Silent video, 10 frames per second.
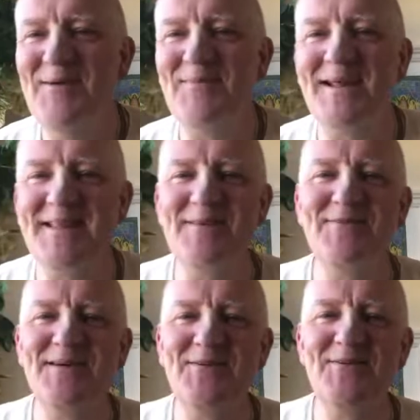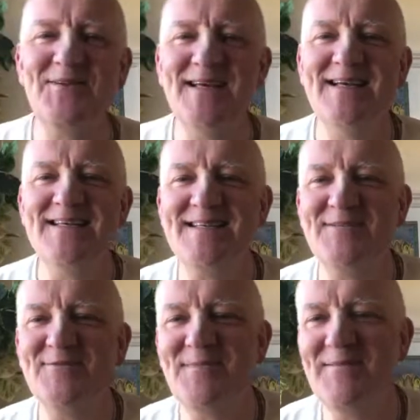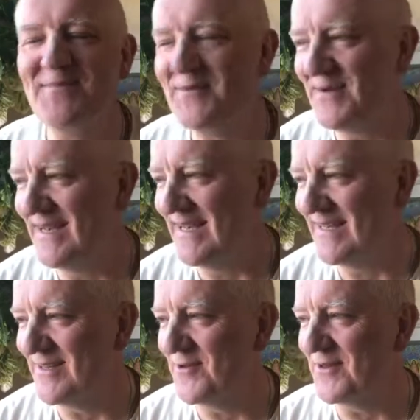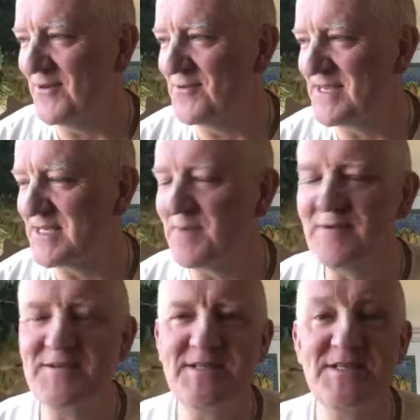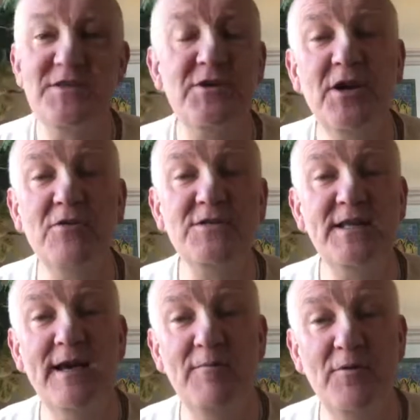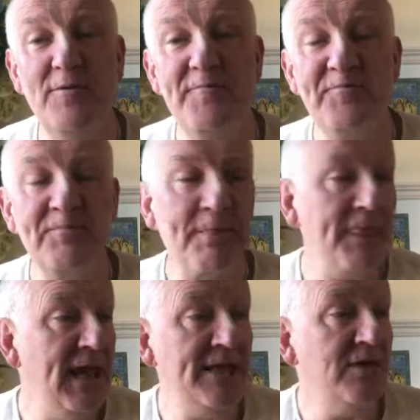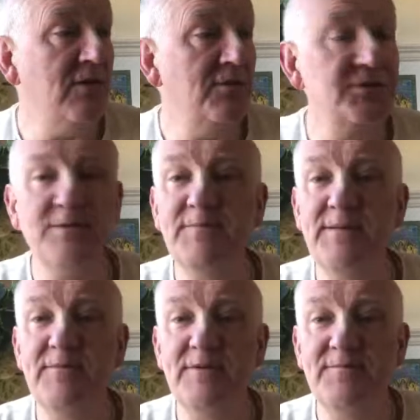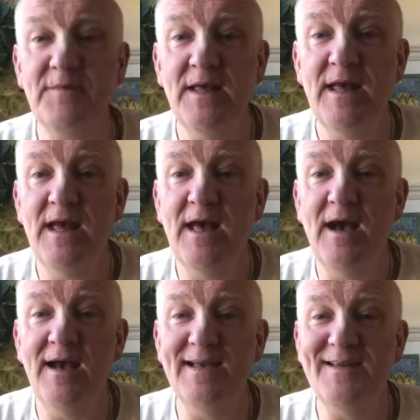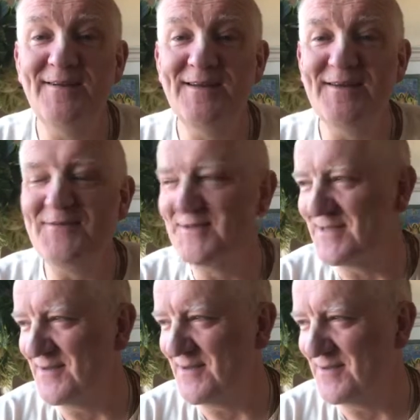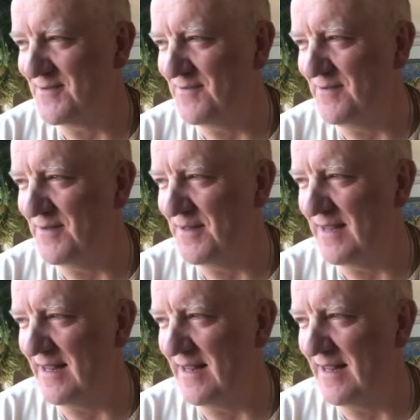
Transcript: but I think we can all still remember those experiences. So you go to the airport, and some people, I notice some people that